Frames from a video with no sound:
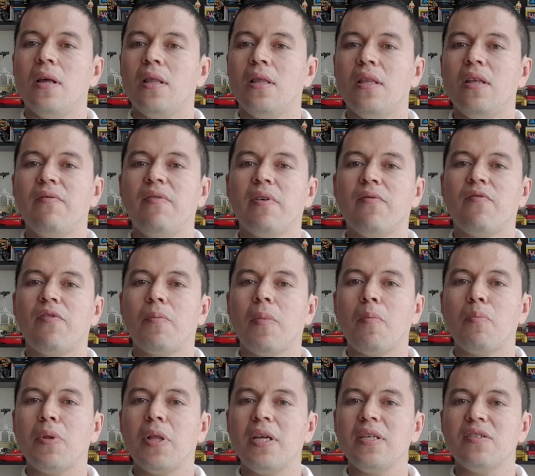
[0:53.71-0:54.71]
Living from a
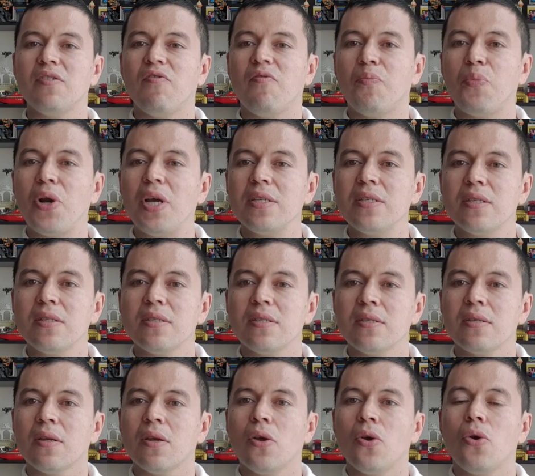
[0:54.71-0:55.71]
place of
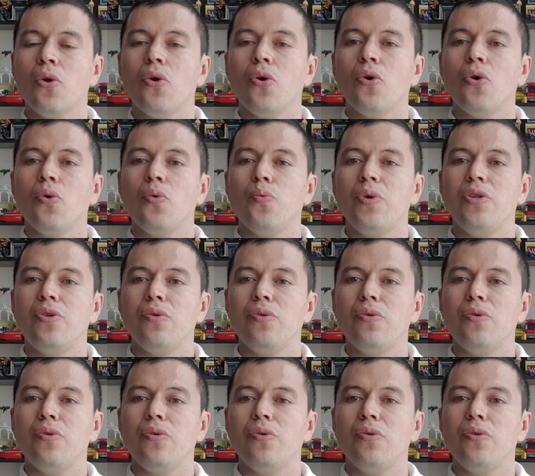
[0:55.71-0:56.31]
presence, we